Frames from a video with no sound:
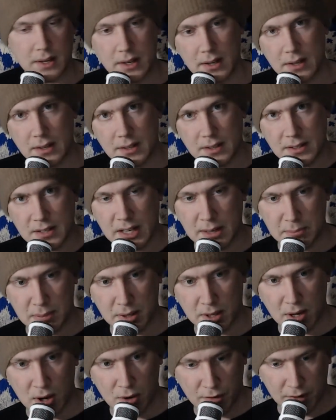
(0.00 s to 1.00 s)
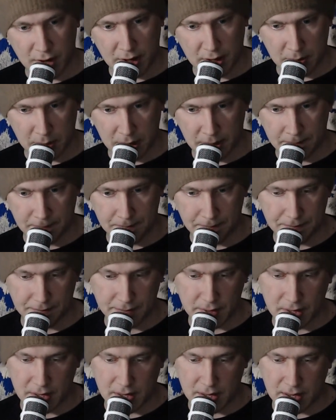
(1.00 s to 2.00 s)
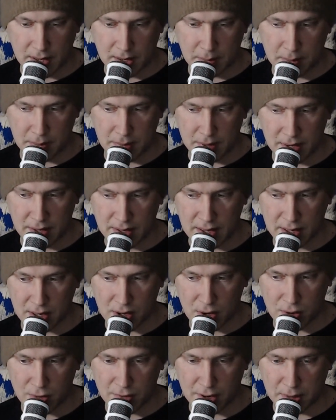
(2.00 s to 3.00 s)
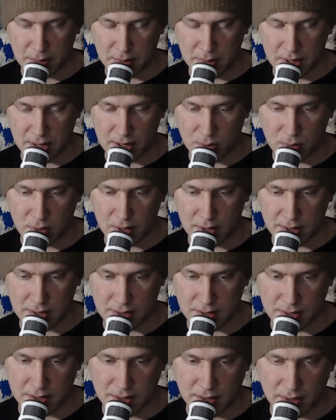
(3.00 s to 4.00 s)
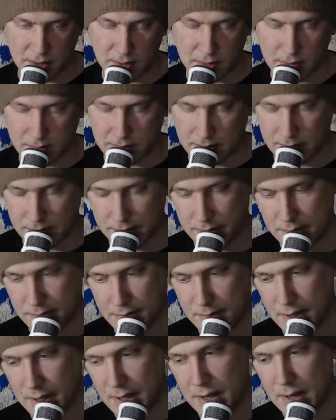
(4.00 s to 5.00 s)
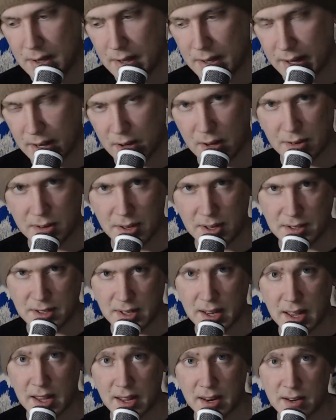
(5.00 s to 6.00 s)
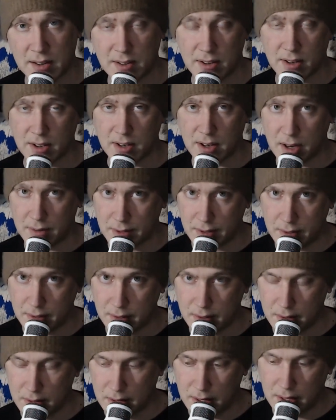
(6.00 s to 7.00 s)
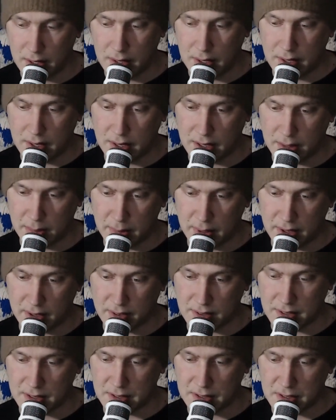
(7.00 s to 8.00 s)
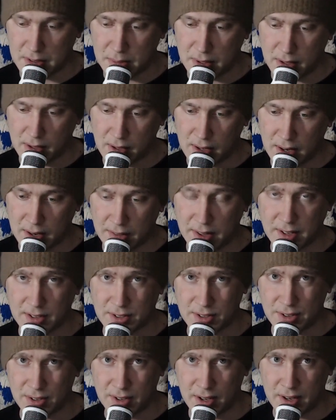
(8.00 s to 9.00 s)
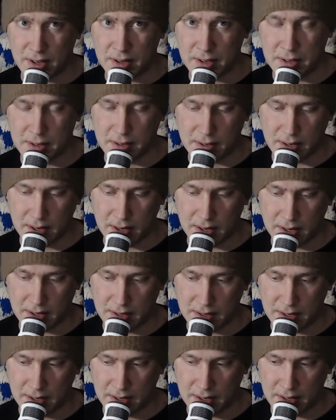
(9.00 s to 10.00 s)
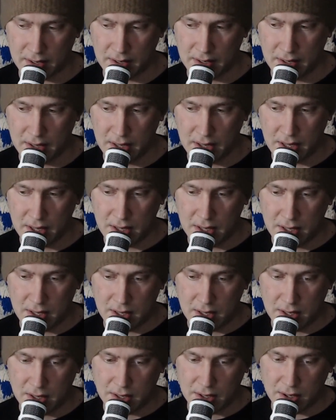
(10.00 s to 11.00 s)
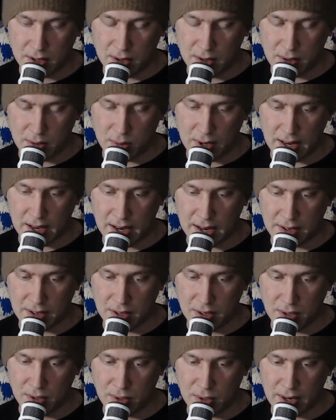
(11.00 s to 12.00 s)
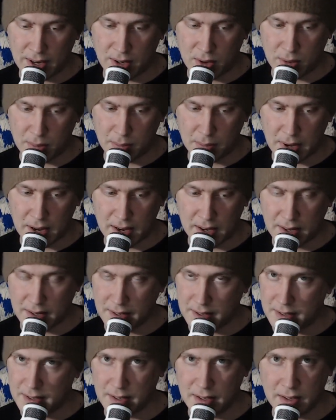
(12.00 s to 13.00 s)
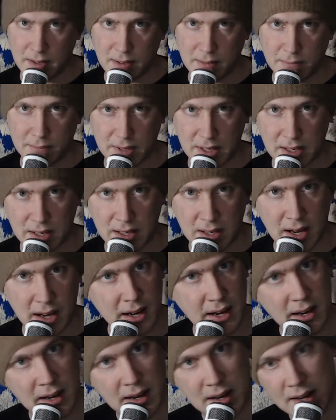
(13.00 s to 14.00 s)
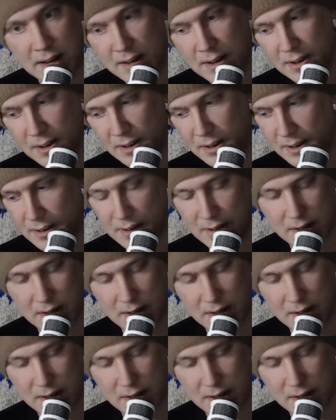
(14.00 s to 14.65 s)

set up a GoFundMe. And that GoFundMe was, like a lot of things in Canada are covered in the medical system, but a lot of things are not. And what I do, I don't pay into EI or